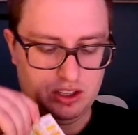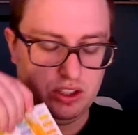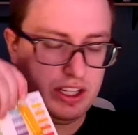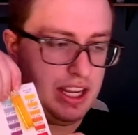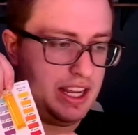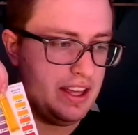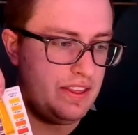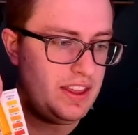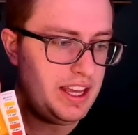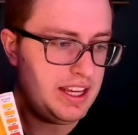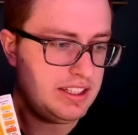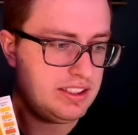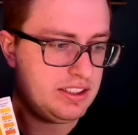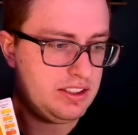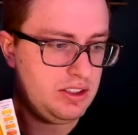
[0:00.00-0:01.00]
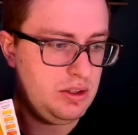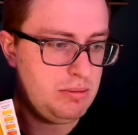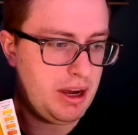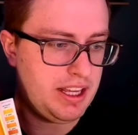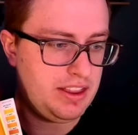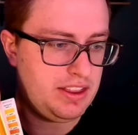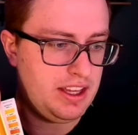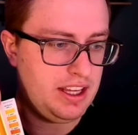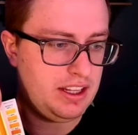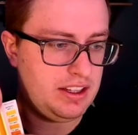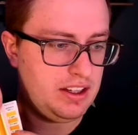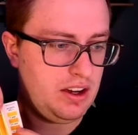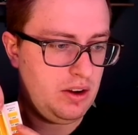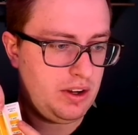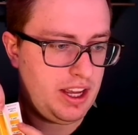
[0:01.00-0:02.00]
Looking at this, you might
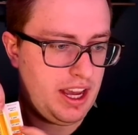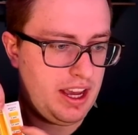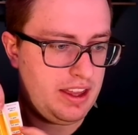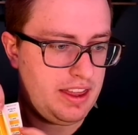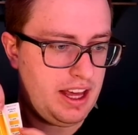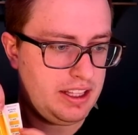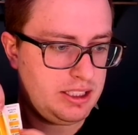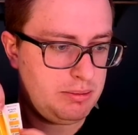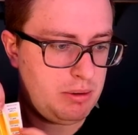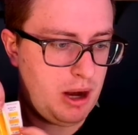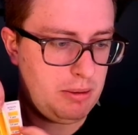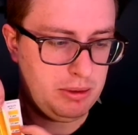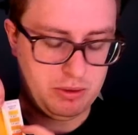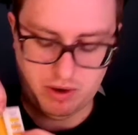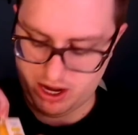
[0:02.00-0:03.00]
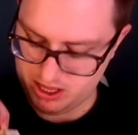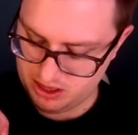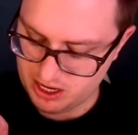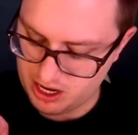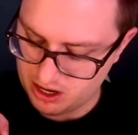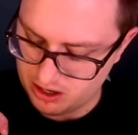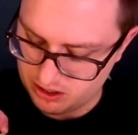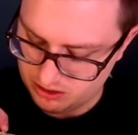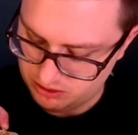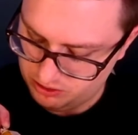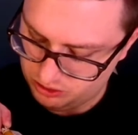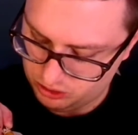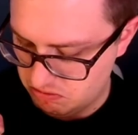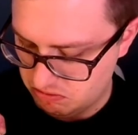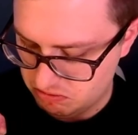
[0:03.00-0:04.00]
think, okay, that's probably right there.
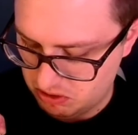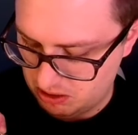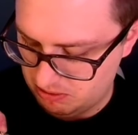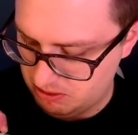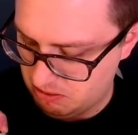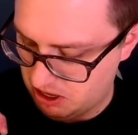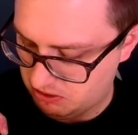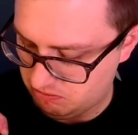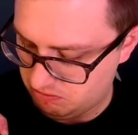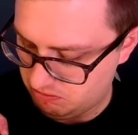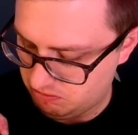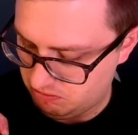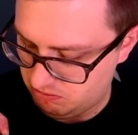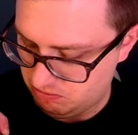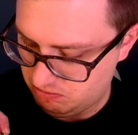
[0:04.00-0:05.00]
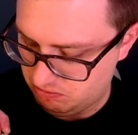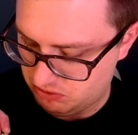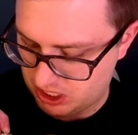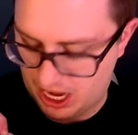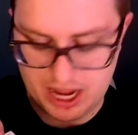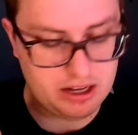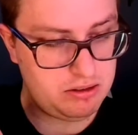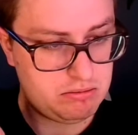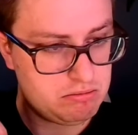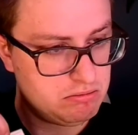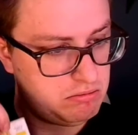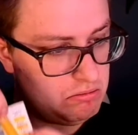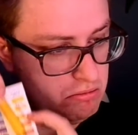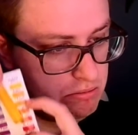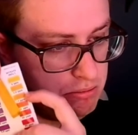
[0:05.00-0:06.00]
So probably about 10
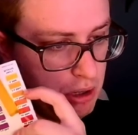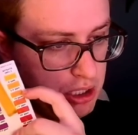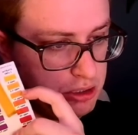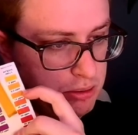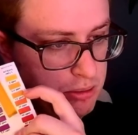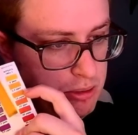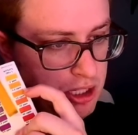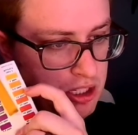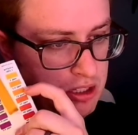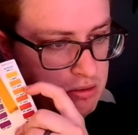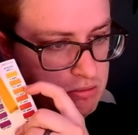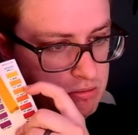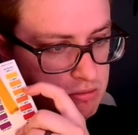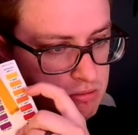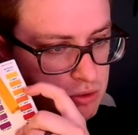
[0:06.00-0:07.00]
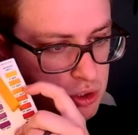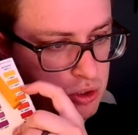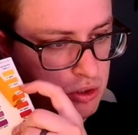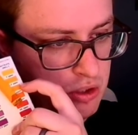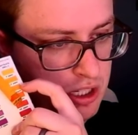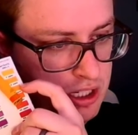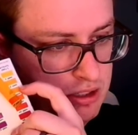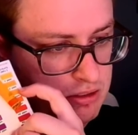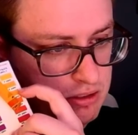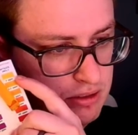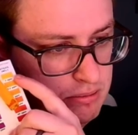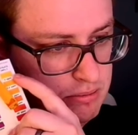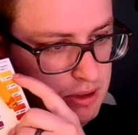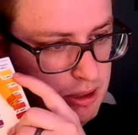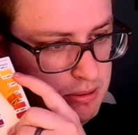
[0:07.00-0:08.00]
parts per million. Would you agree?
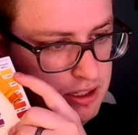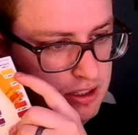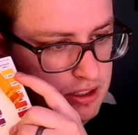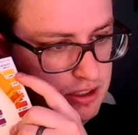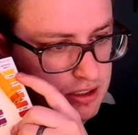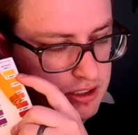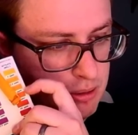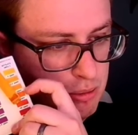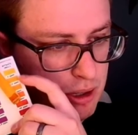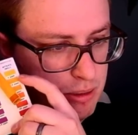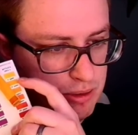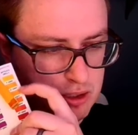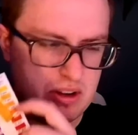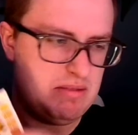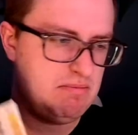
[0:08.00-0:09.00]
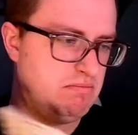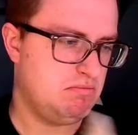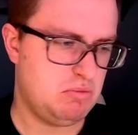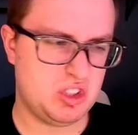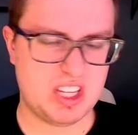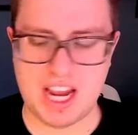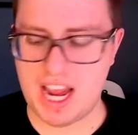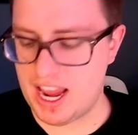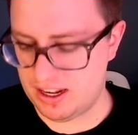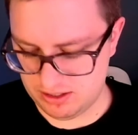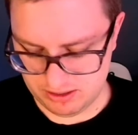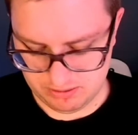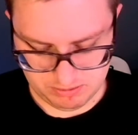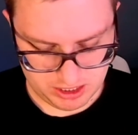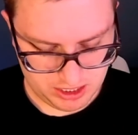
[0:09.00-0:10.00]
Maybe somewhere in between. We'll say
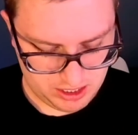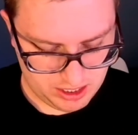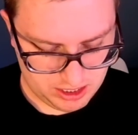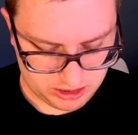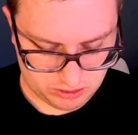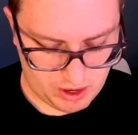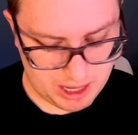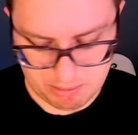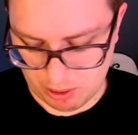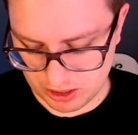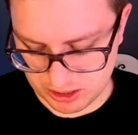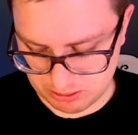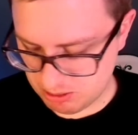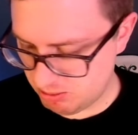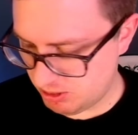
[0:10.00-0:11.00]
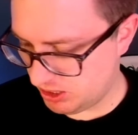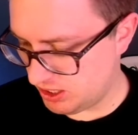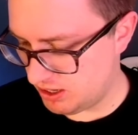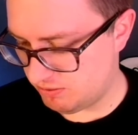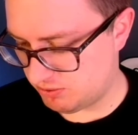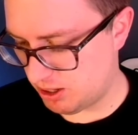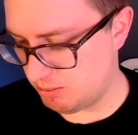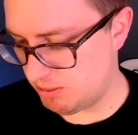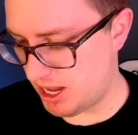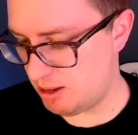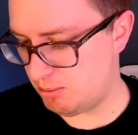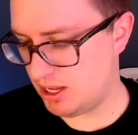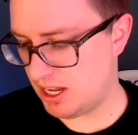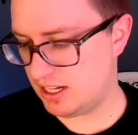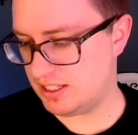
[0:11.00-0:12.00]
8. So 8 parts per million from the
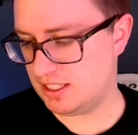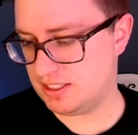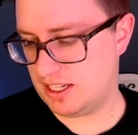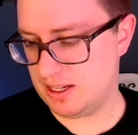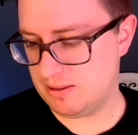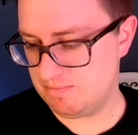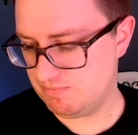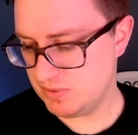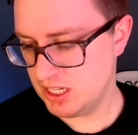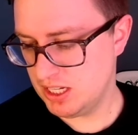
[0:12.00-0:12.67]
API test kit.